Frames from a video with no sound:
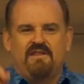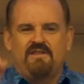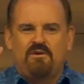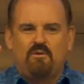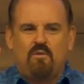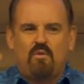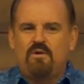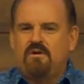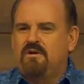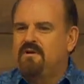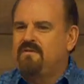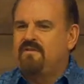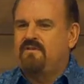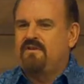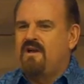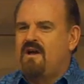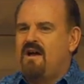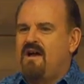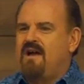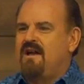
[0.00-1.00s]
the Word of
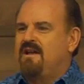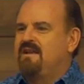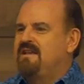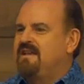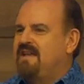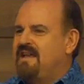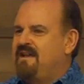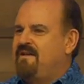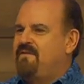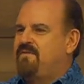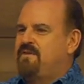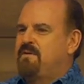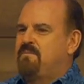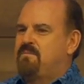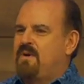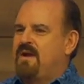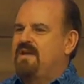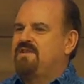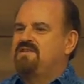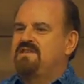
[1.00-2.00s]
God, if the
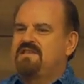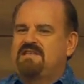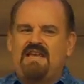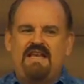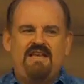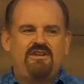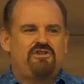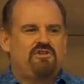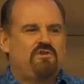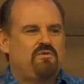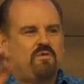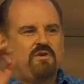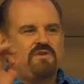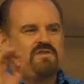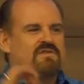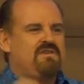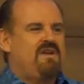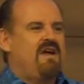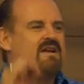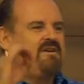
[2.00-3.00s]
presentation
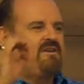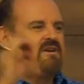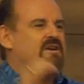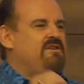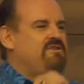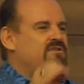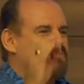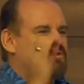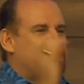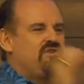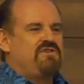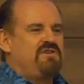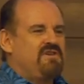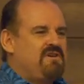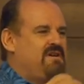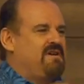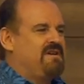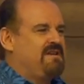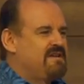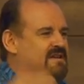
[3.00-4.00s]
was not
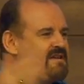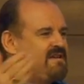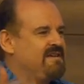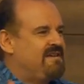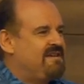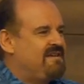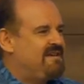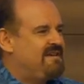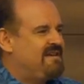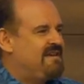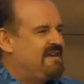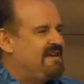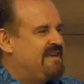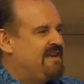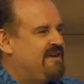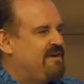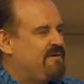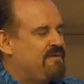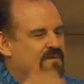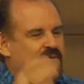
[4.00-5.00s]
understood,
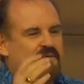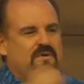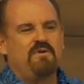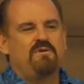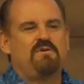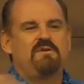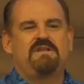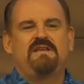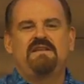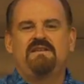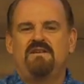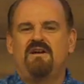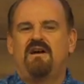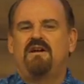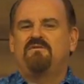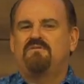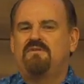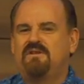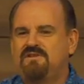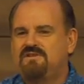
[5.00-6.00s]
fruit did
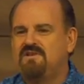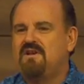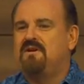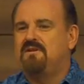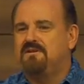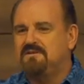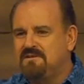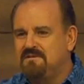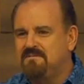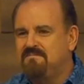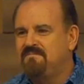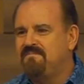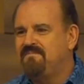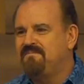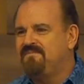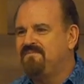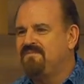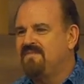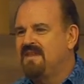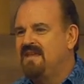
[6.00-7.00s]
not result.
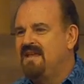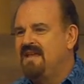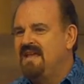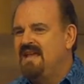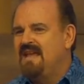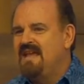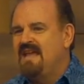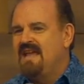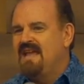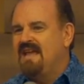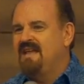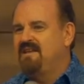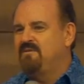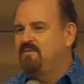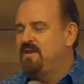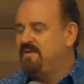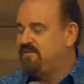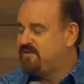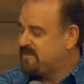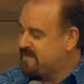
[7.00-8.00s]
And
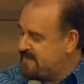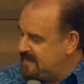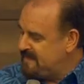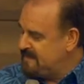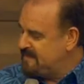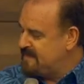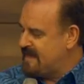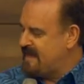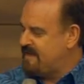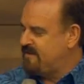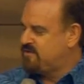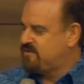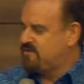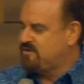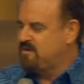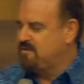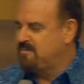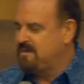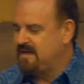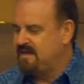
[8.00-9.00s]
we've seen that
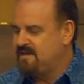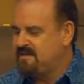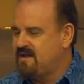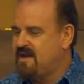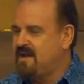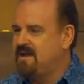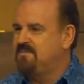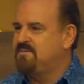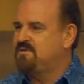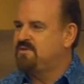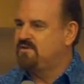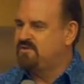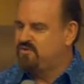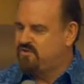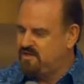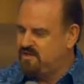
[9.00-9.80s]
so many times, as